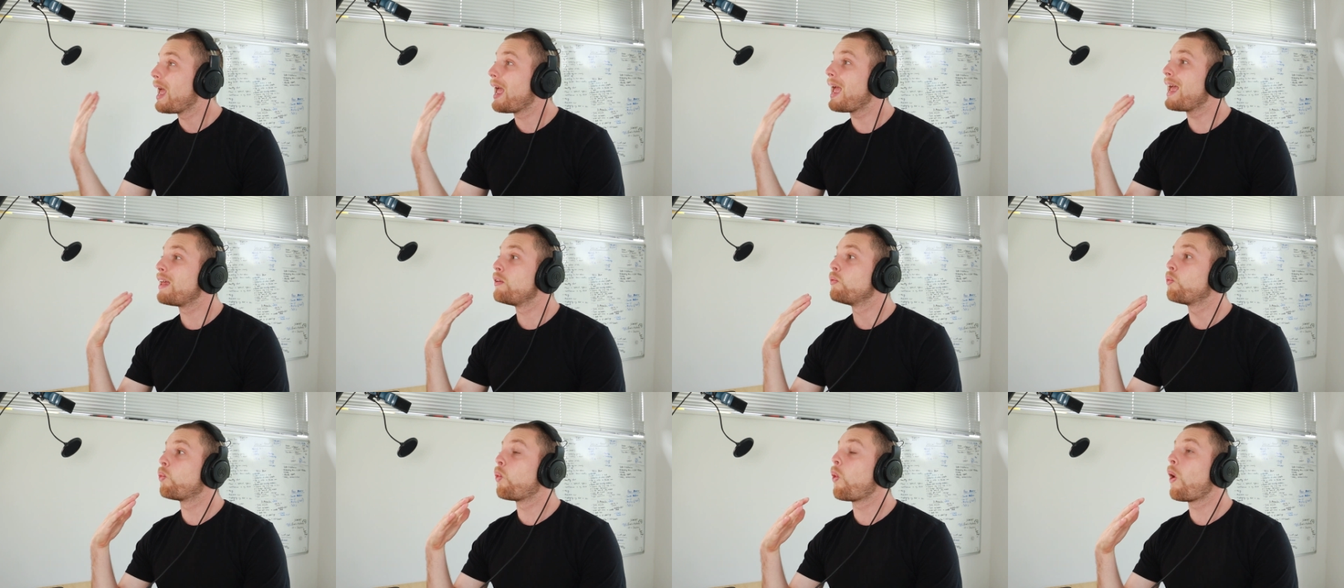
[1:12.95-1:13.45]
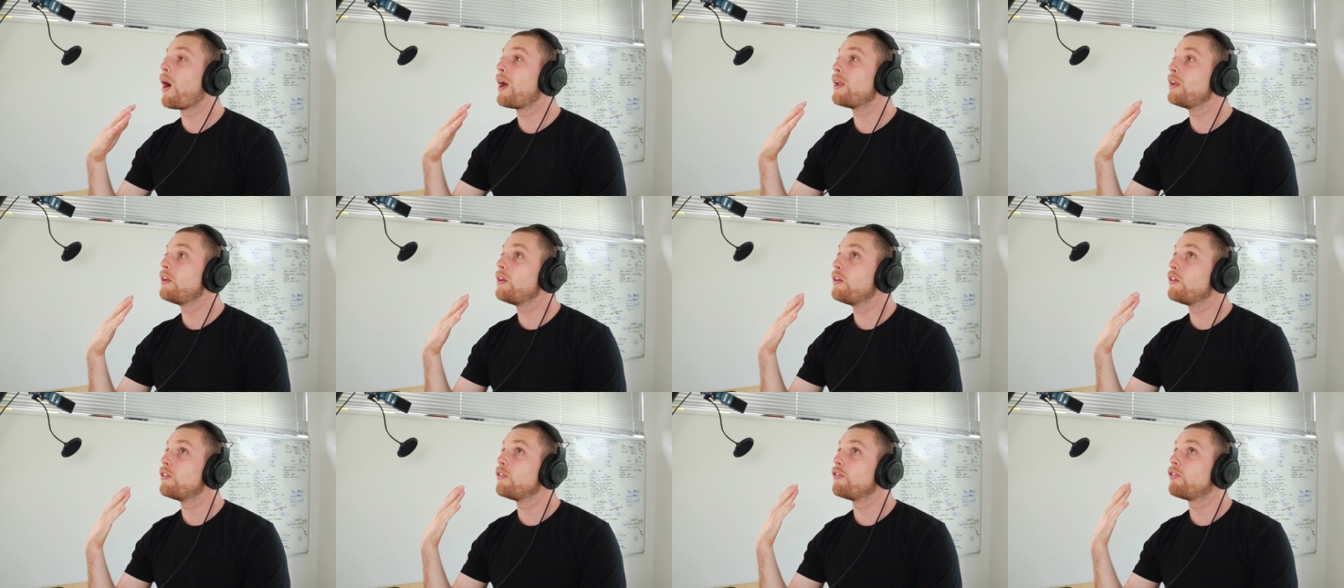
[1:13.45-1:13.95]
and
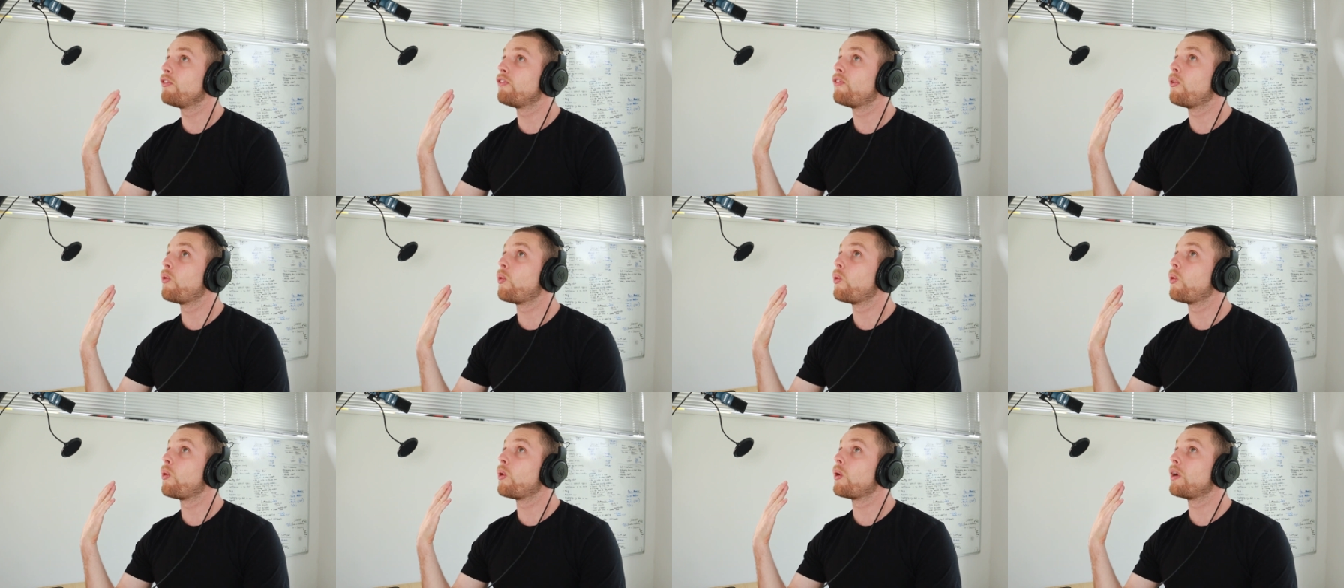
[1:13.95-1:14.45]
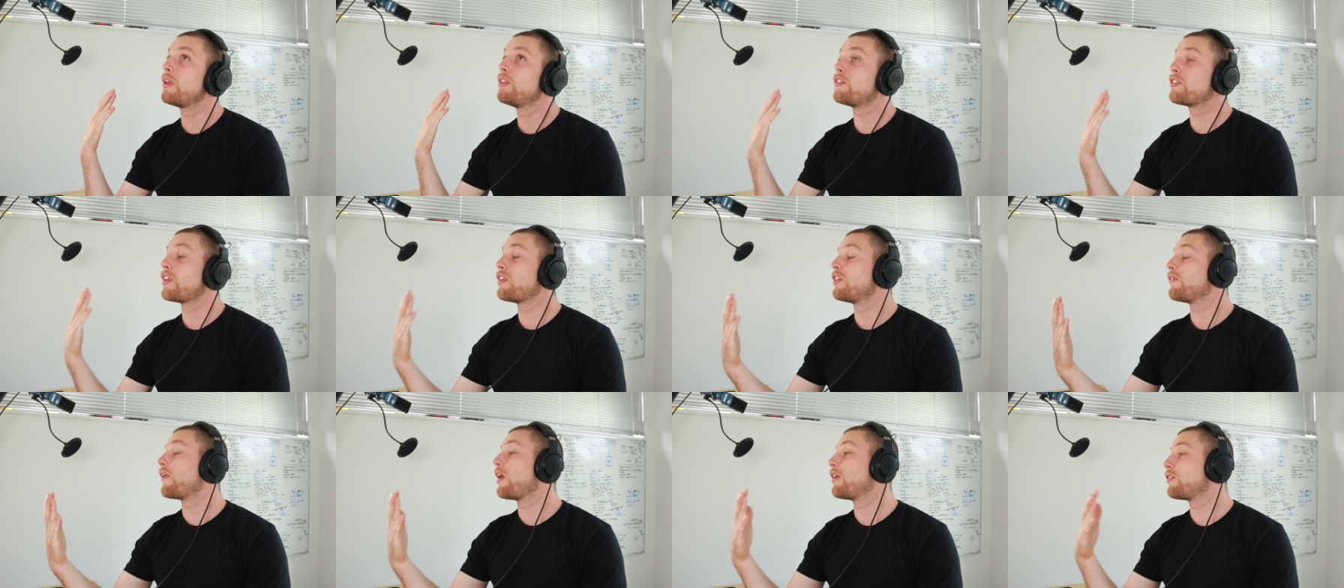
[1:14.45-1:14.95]
one for
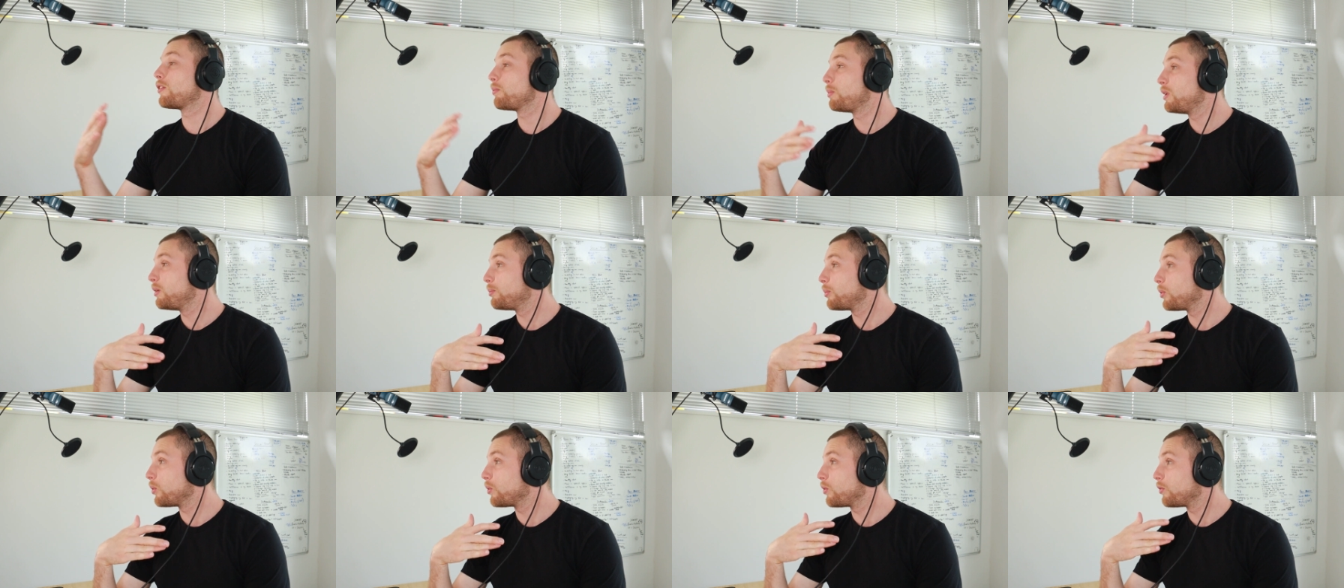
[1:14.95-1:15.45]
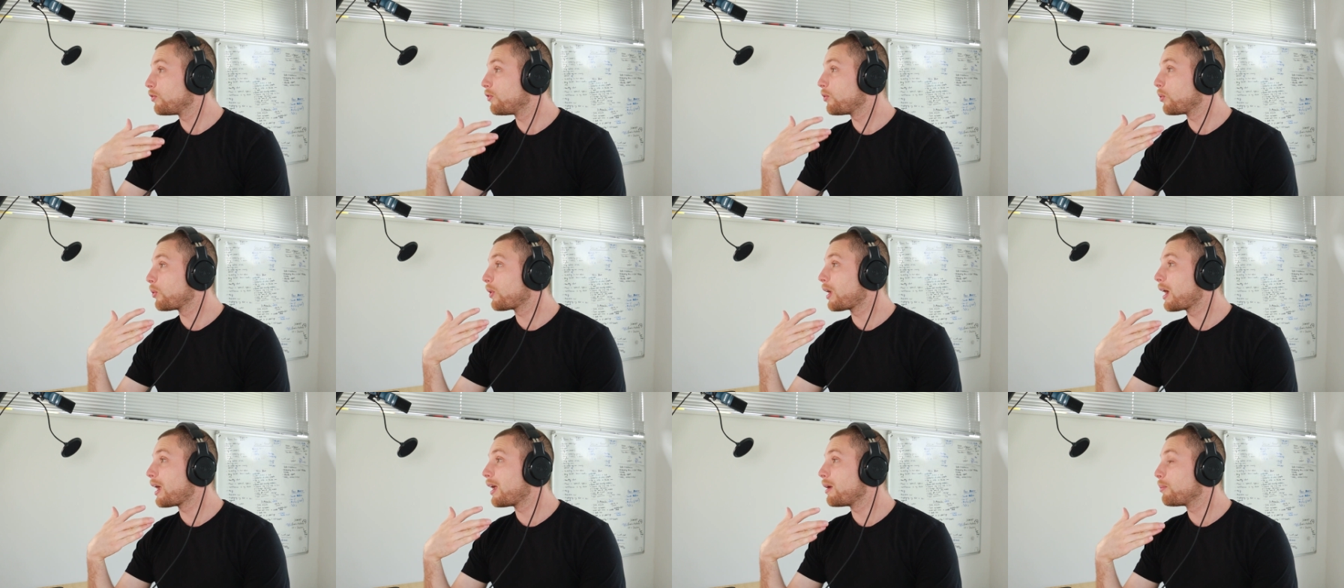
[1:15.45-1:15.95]
incentivizing people
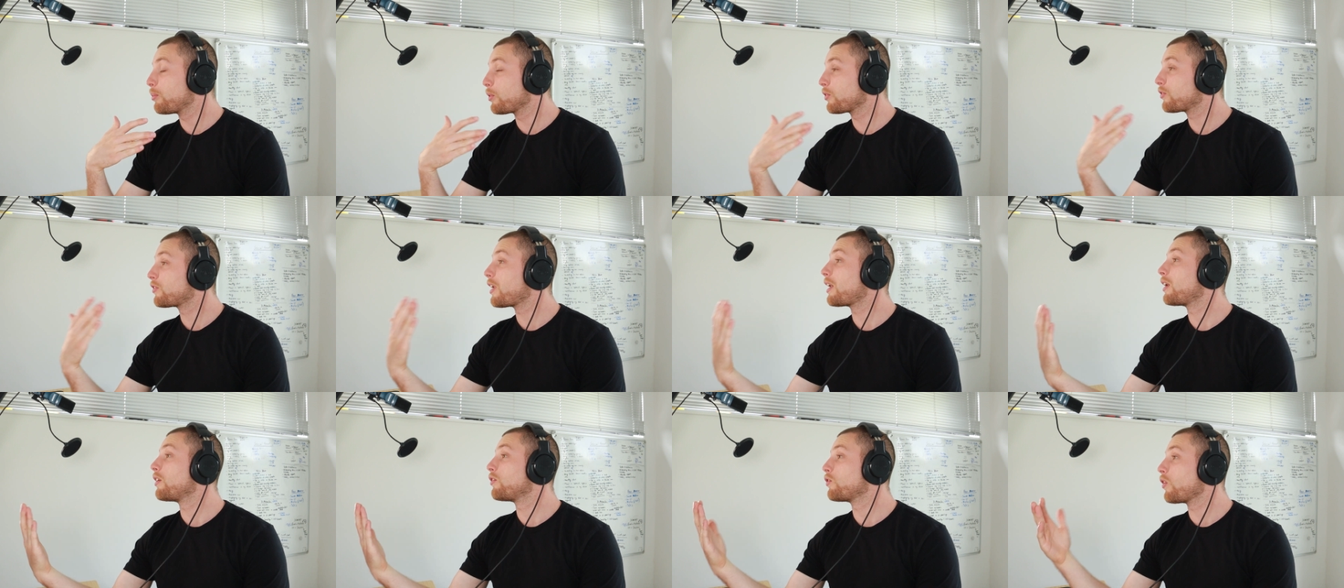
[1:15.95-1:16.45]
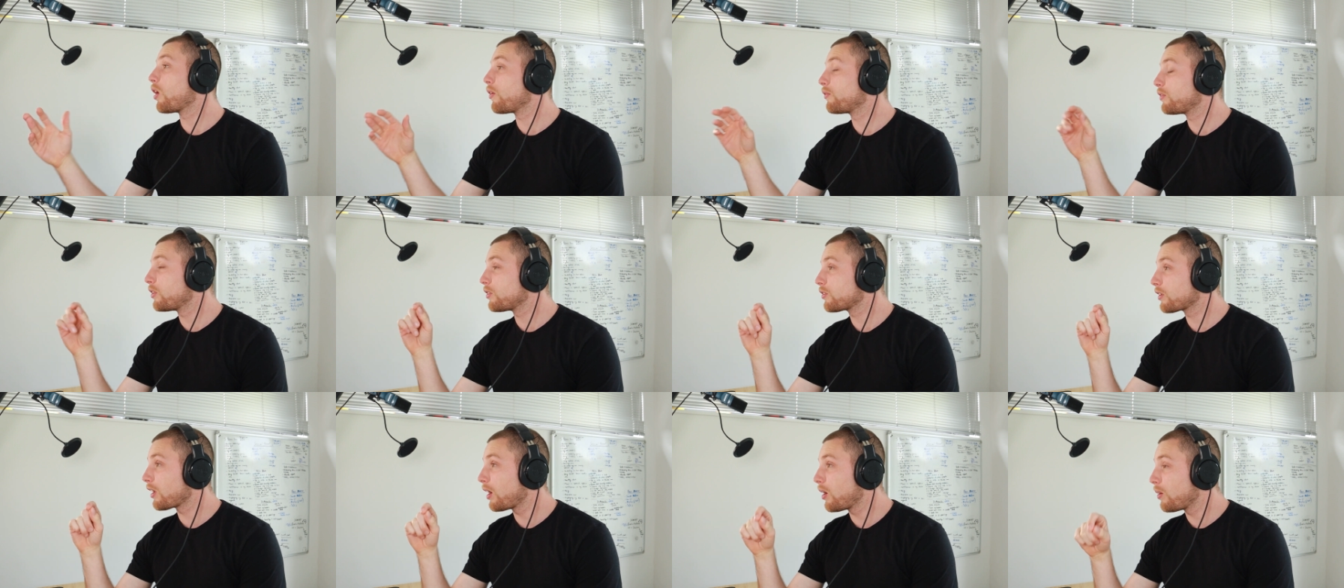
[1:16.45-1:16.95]
for a percentage off
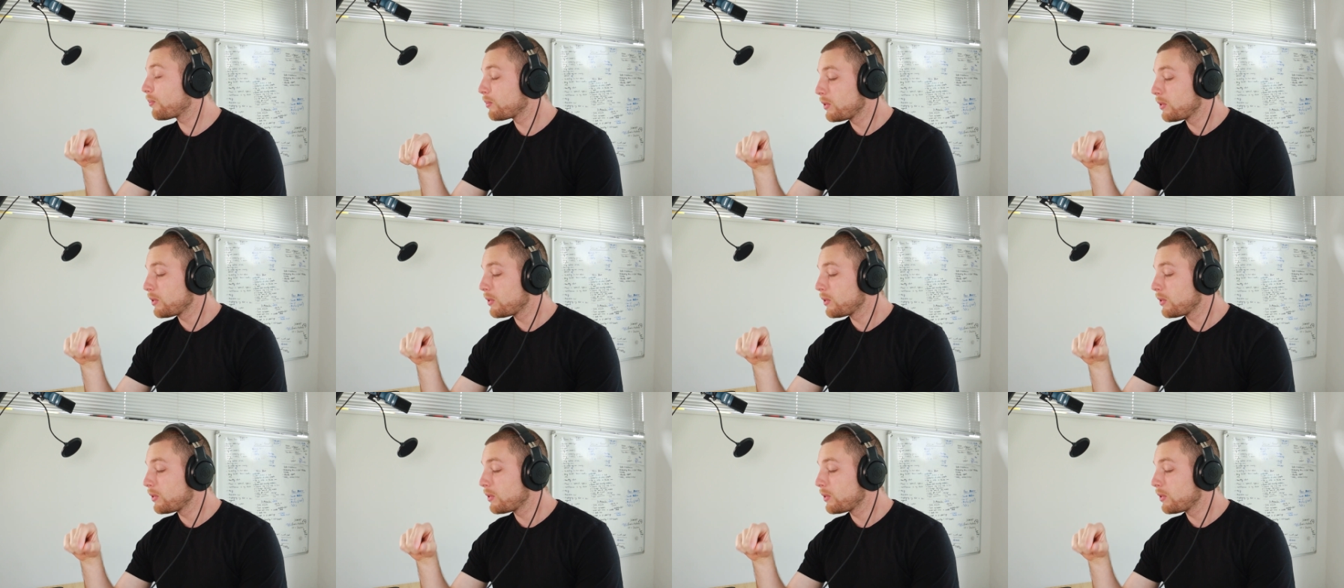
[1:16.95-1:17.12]
discount.